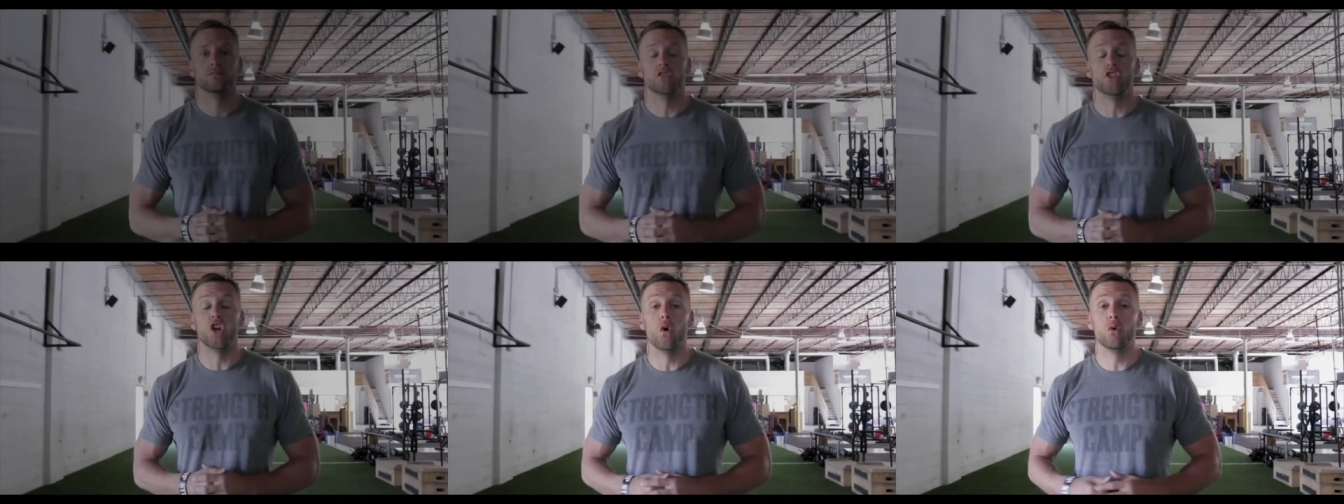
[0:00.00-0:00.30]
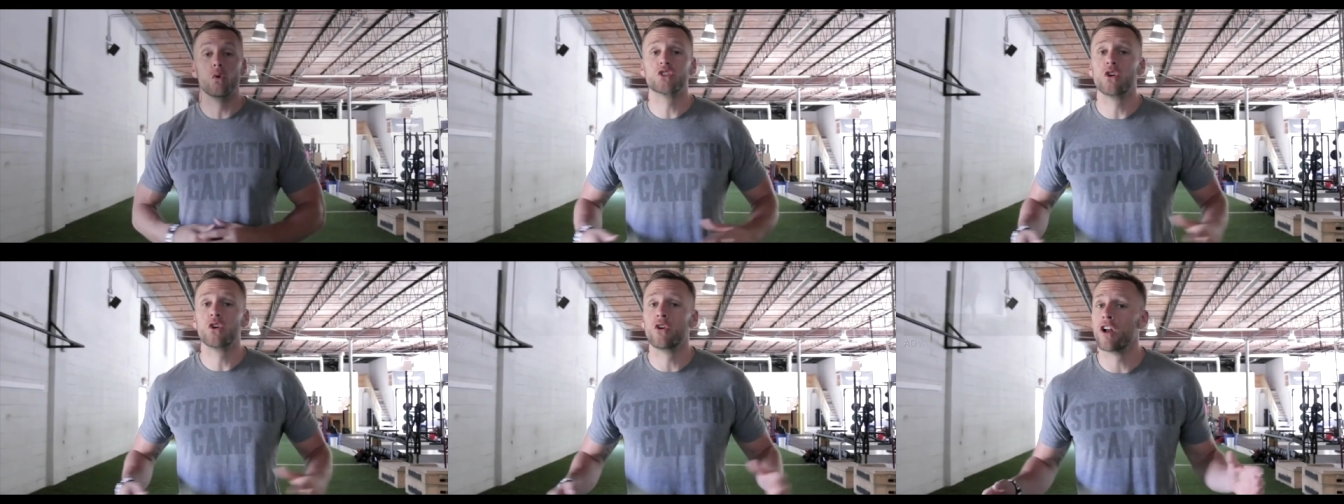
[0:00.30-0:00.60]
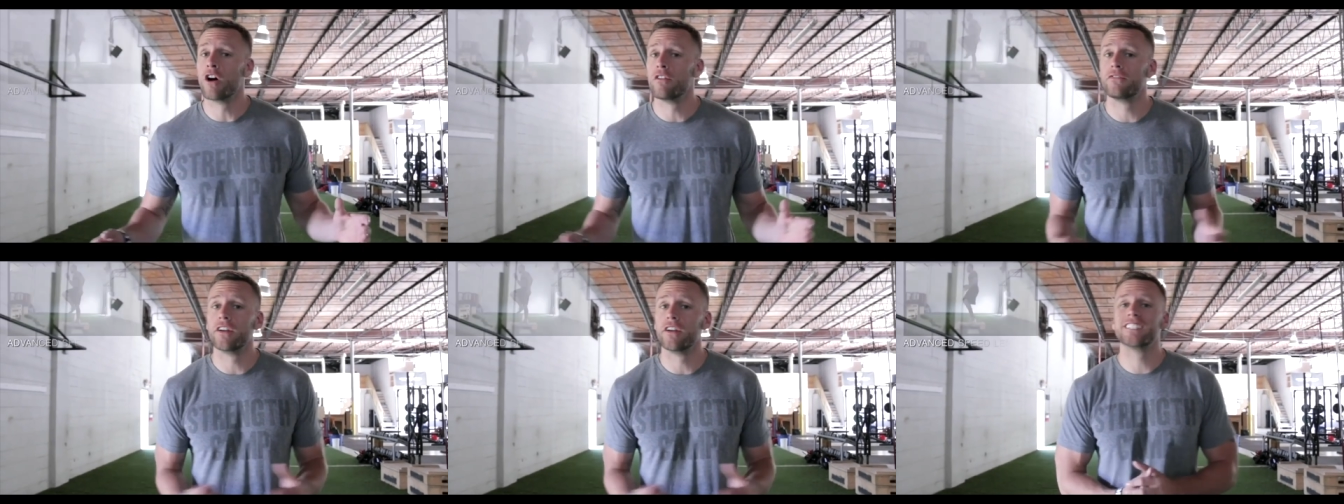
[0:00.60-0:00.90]
Yo, what's
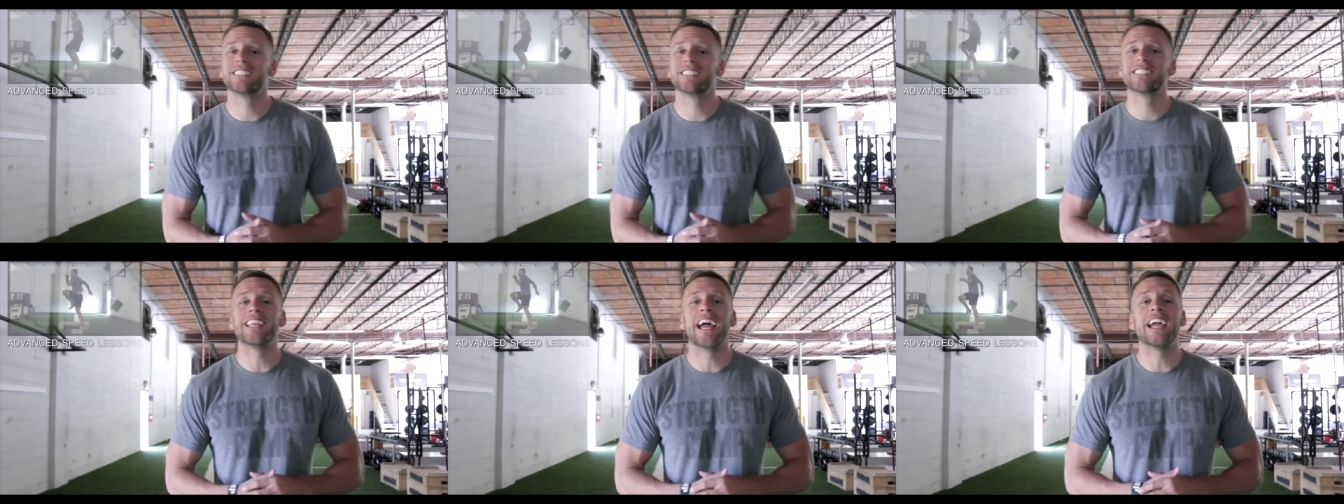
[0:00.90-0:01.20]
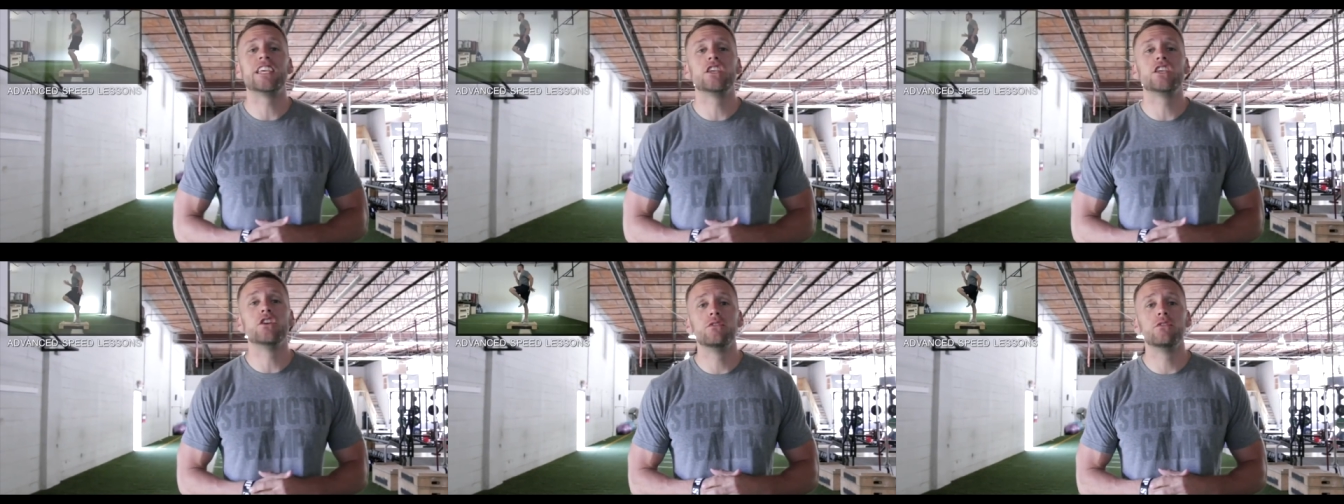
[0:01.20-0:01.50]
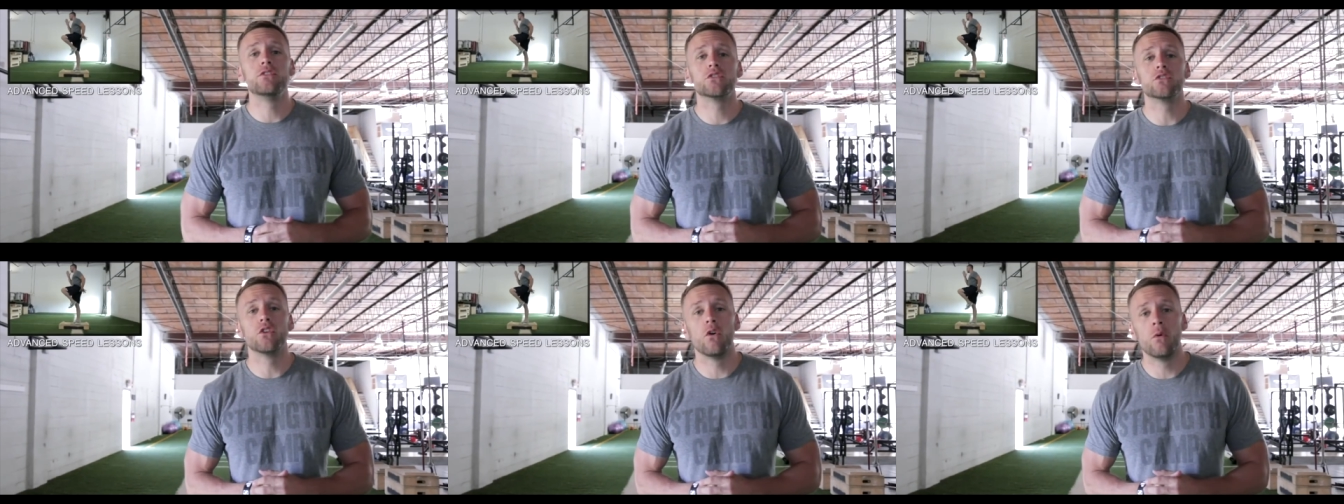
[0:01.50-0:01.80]
going on, fellas? Thank
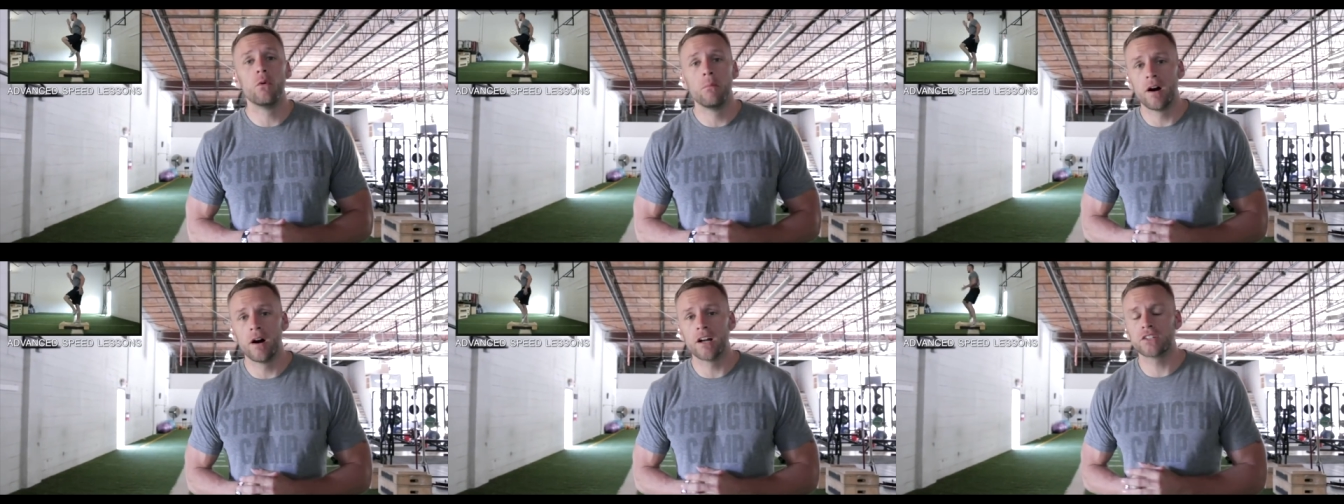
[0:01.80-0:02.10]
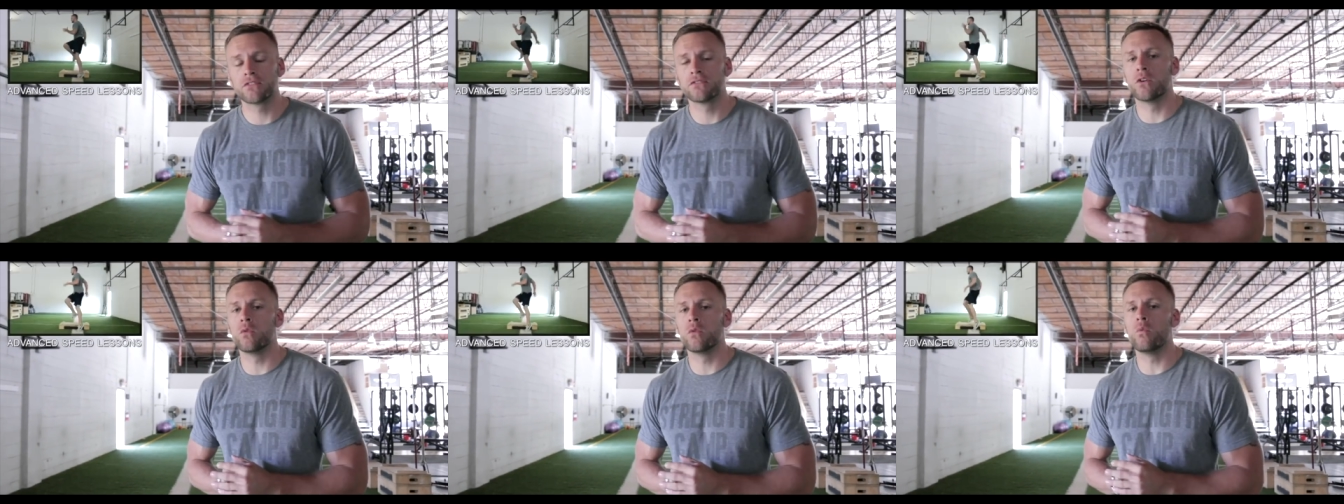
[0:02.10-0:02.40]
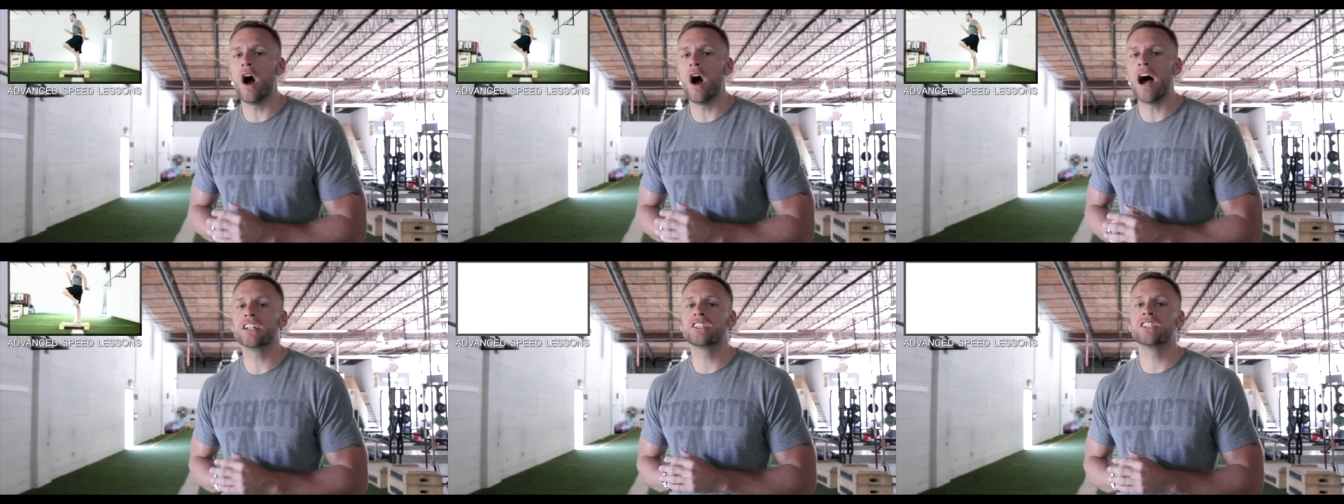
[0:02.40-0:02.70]
you so much for
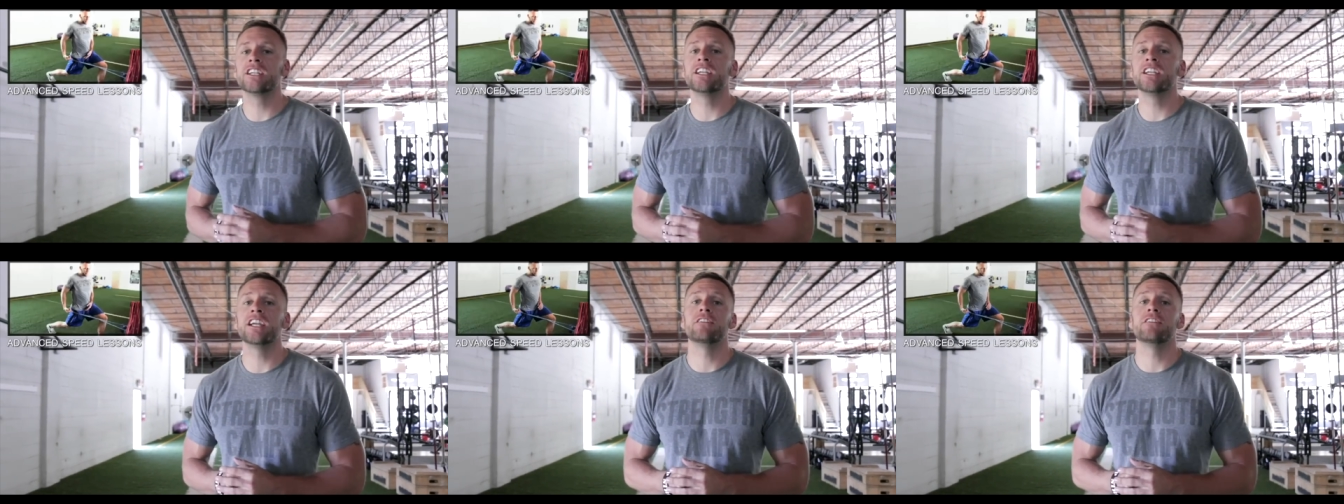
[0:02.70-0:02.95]
watching.